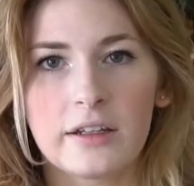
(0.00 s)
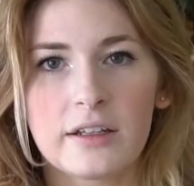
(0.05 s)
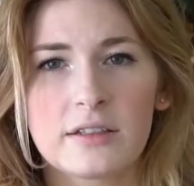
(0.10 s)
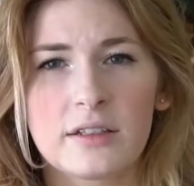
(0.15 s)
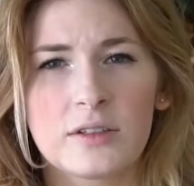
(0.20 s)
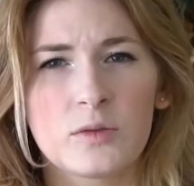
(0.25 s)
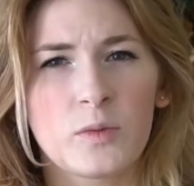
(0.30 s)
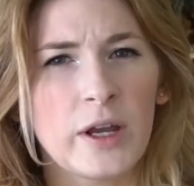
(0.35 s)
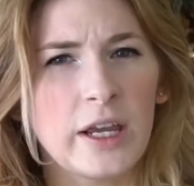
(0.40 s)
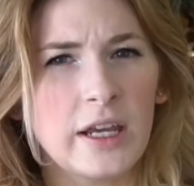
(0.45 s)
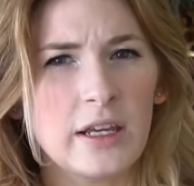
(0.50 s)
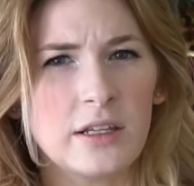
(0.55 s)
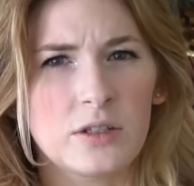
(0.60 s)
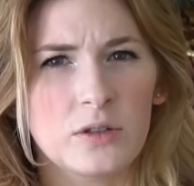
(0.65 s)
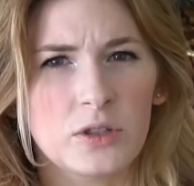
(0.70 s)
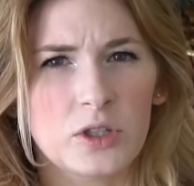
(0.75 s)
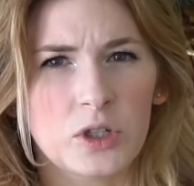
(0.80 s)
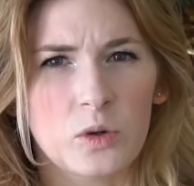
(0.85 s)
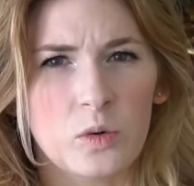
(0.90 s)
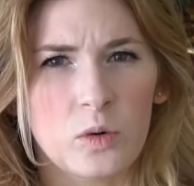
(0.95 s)
because it's way
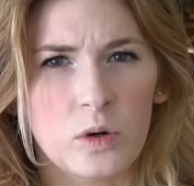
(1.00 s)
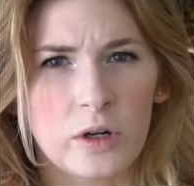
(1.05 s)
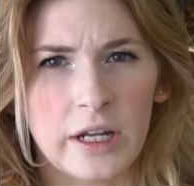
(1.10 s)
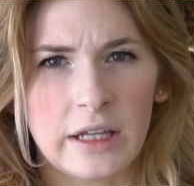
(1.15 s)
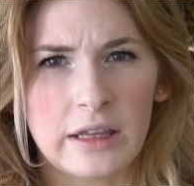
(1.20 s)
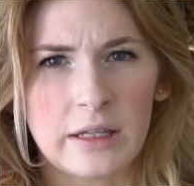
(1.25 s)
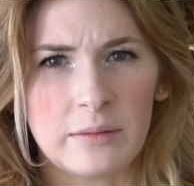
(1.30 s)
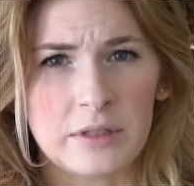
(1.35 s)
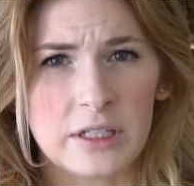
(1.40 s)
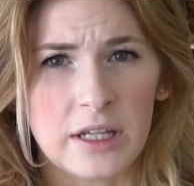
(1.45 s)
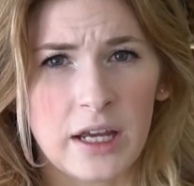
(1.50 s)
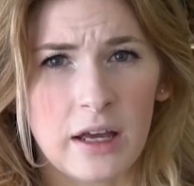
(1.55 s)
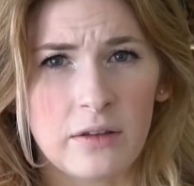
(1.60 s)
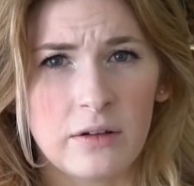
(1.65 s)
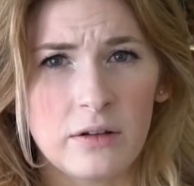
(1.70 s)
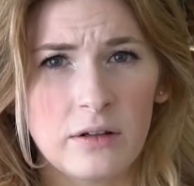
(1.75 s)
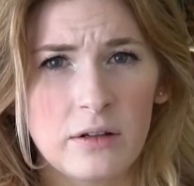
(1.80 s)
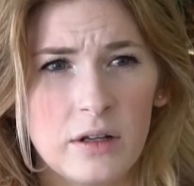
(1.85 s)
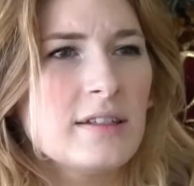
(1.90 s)
easier to coordinate them together.